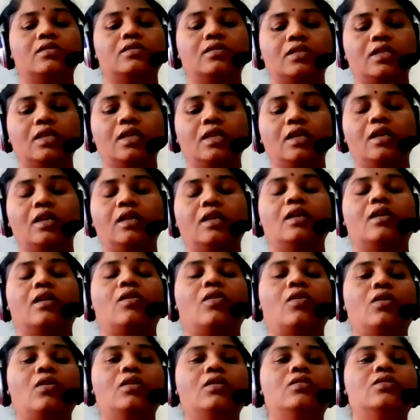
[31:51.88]
generally
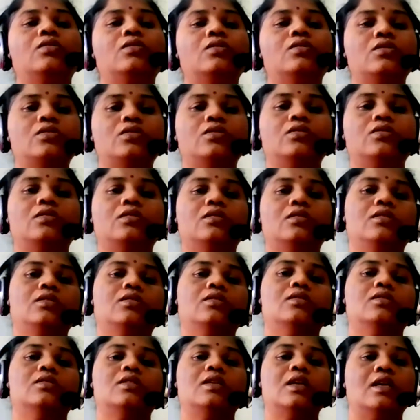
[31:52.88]
all those
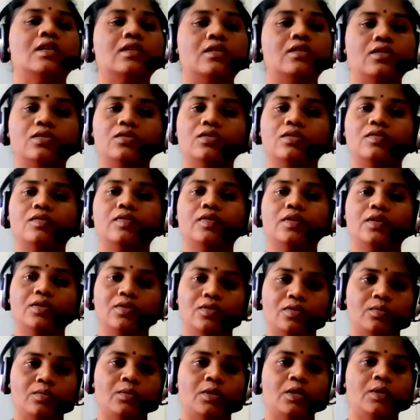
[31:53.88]
senses of a
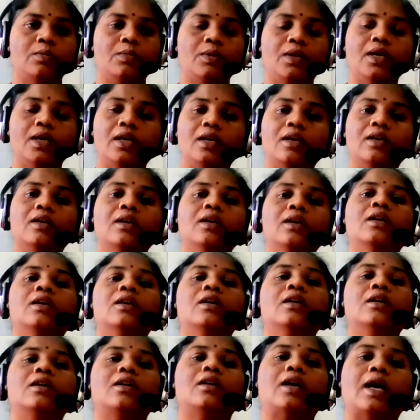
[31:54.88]
human being
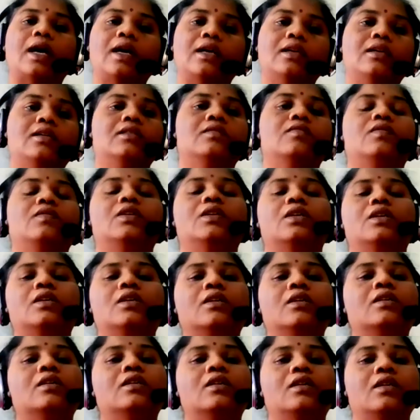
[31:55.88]

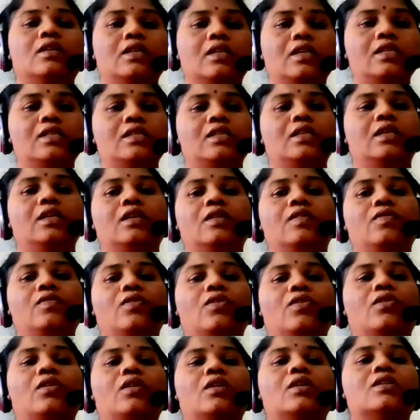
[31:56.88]
actively receive
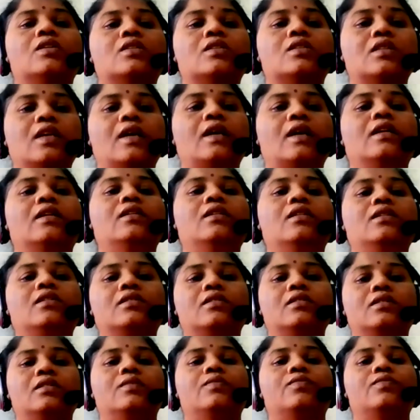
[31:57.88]
or send
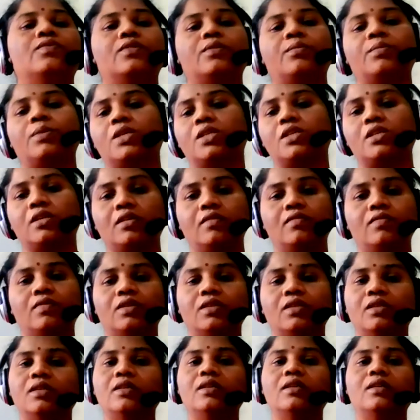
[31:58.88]
the information
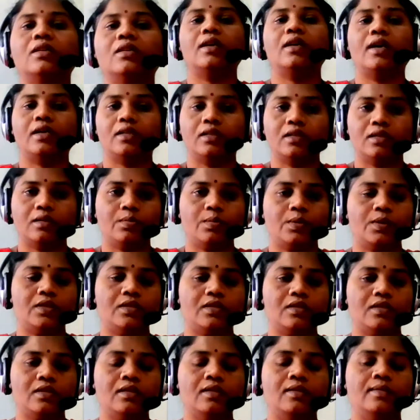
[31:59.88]
with the other
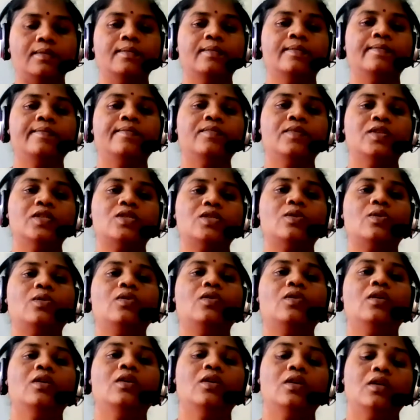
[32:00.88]
person.
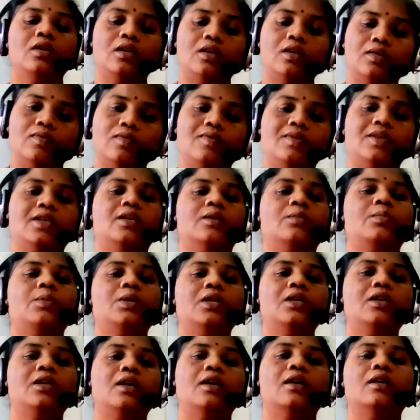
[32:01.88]
So
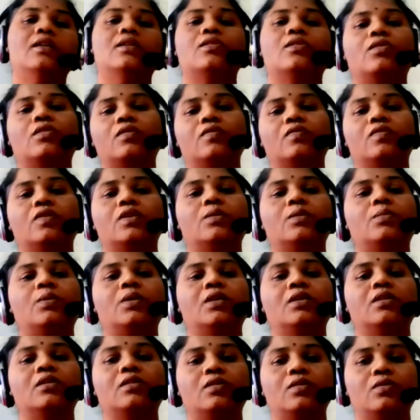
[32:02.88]
verbal and
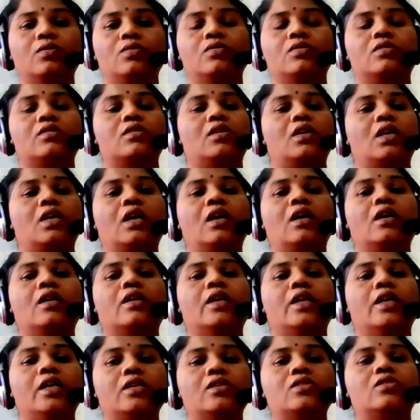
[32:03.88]
non-verbal cues are
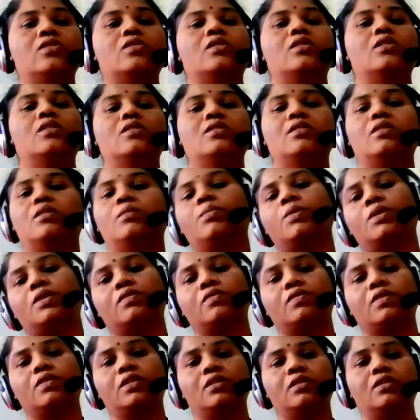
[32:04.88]
exchanged
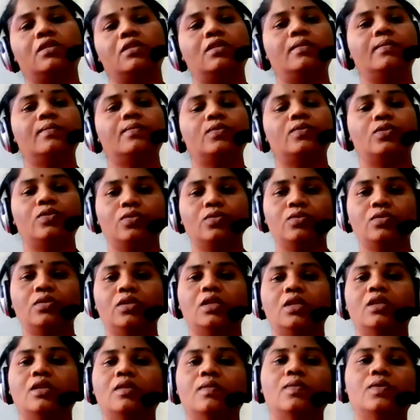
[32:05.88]
between the two
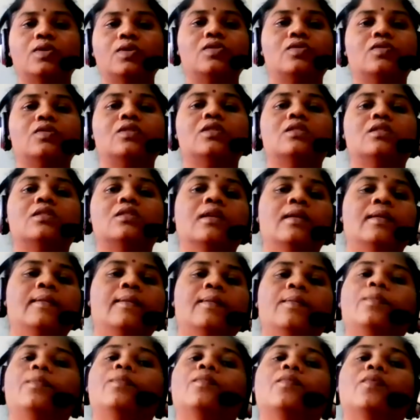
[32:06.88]
individuals
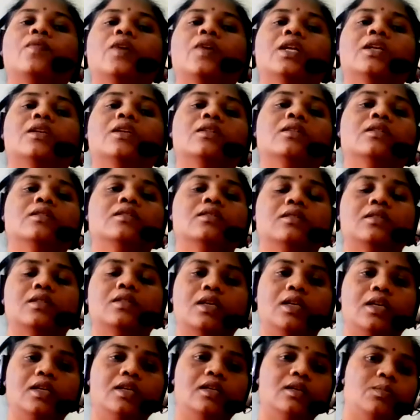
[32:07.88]
when the
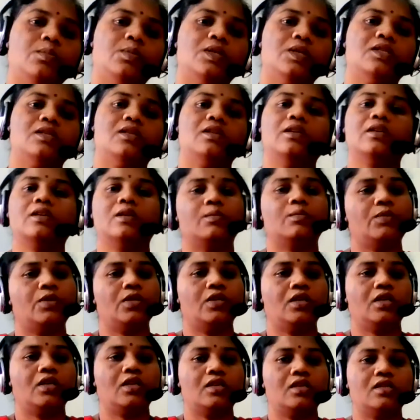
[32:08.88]
interpersonal
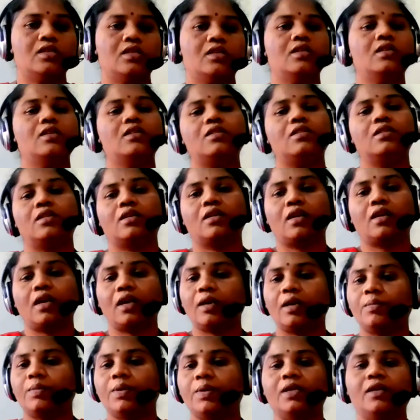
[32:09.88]
communication is
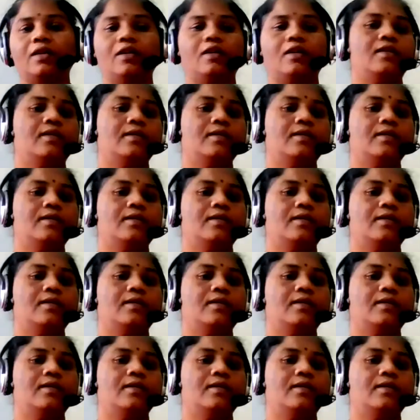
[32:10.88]
happening.